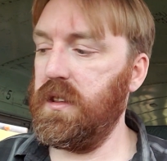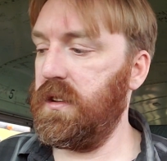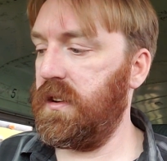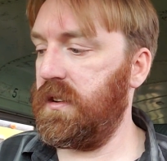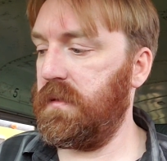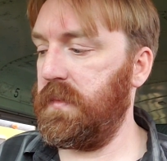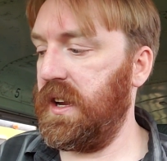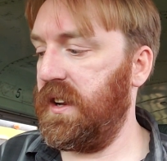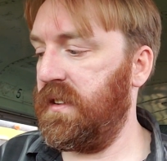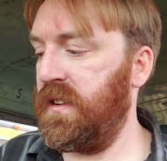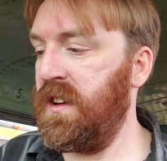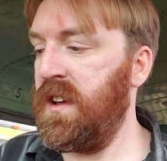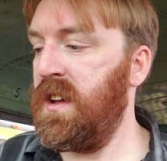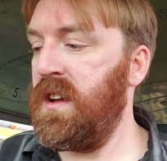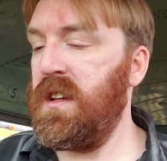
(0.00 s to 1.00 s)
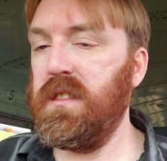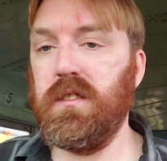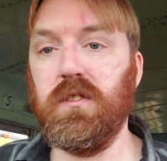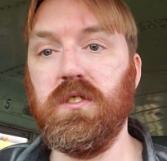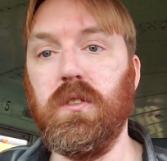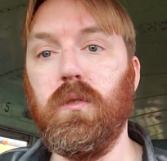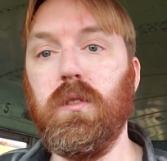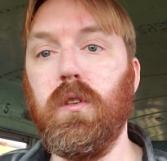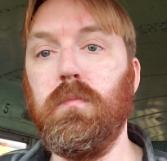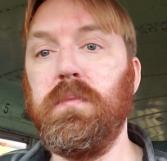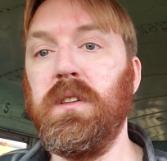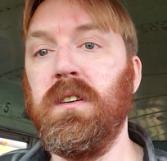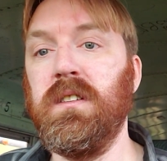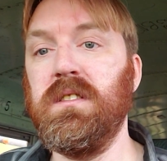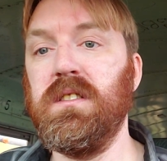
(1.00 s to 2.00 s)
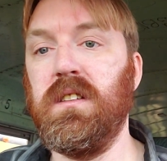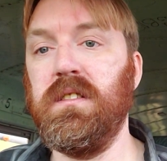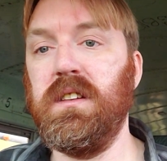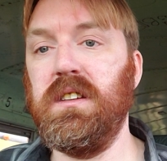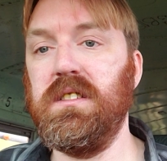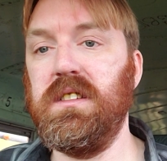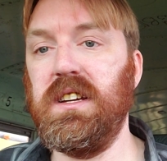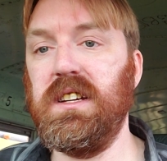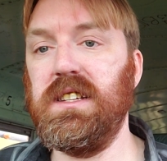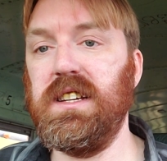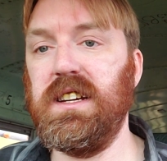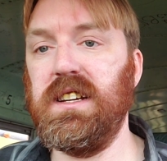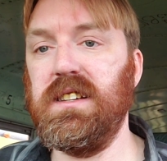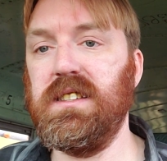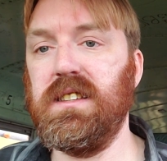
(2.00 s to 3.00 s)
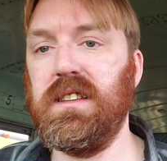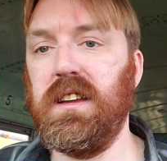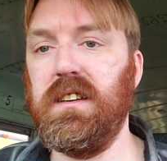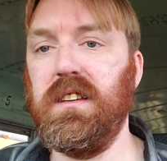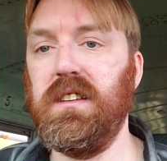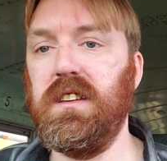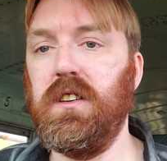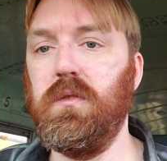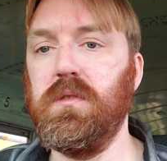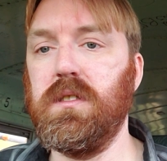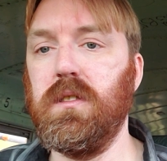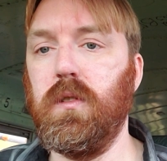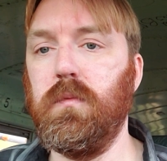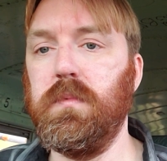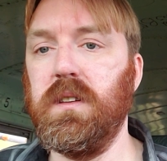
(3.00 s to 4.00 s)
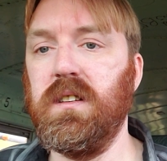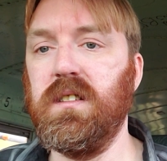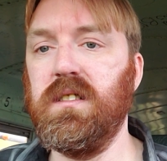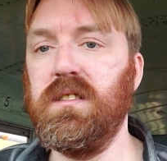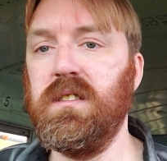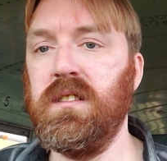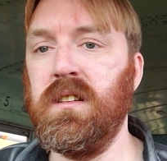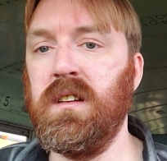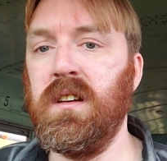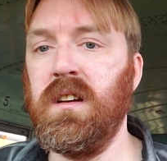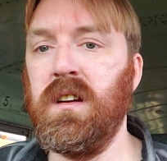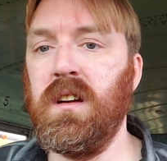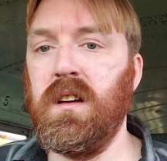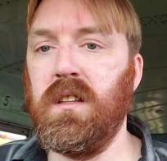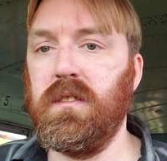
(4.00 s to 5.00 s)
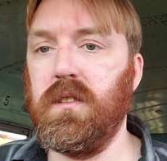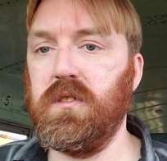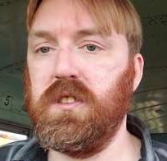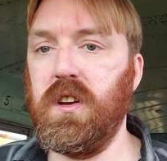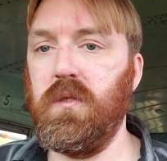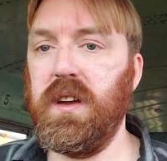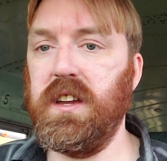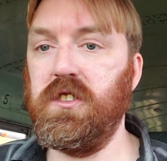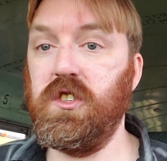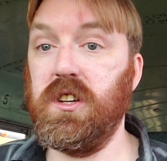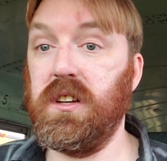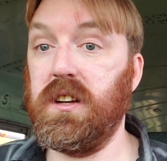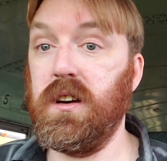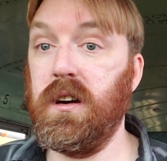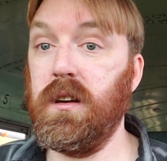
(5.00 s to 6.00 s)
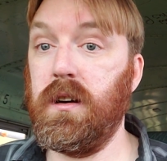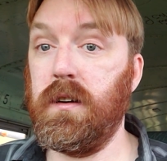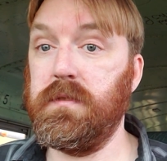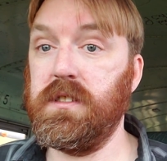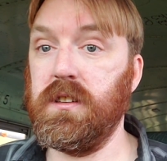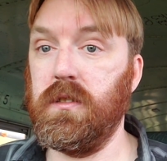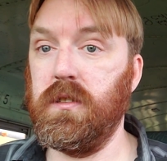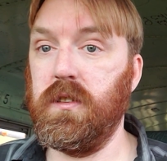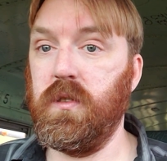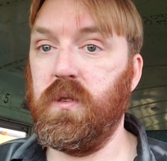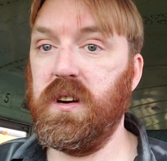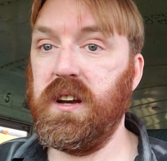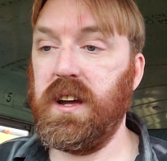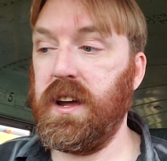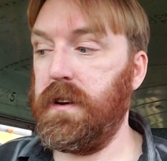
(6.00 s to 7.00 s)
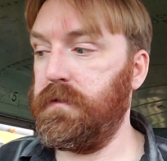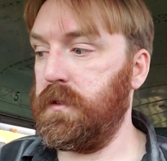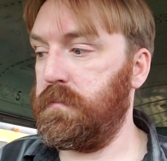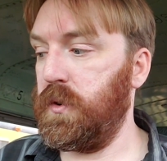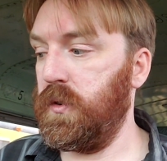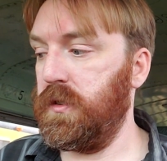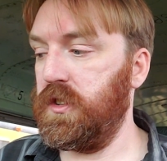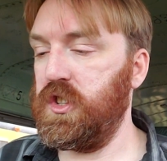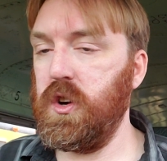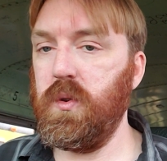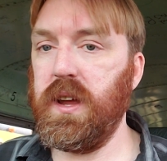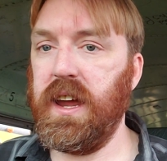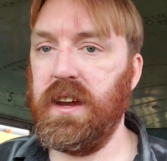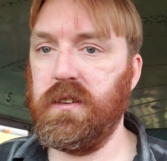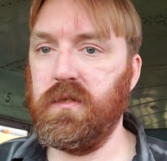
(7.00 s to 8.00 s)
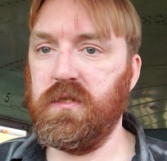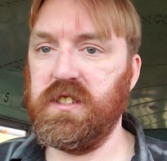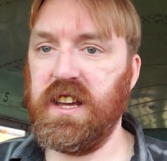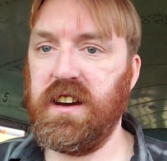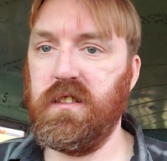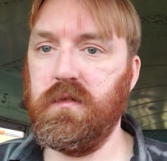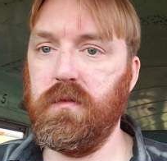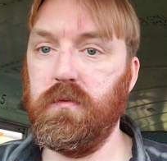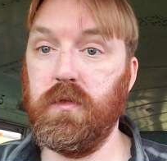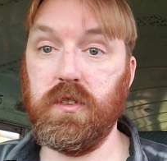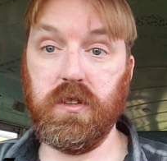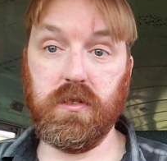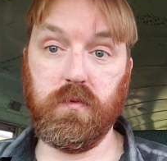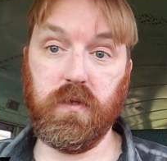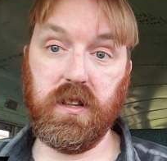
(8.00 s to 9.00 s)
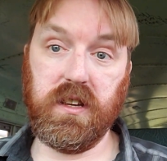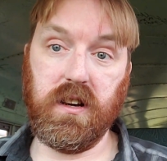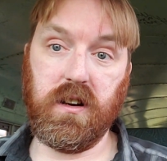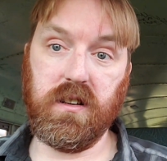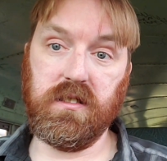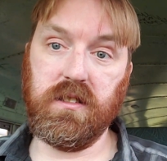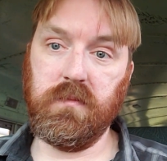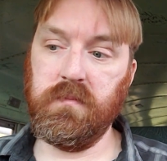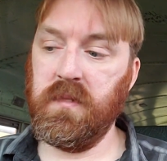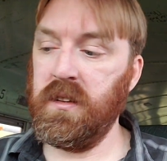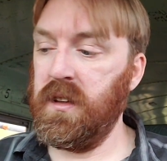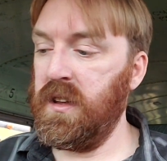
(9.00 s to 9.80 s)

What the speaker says: I mean, there's no glow plugs on these DTs. They didn't use glow plugs. There's no engine cutoff solenoid. I have to pull the choke handles out, which is really awesome.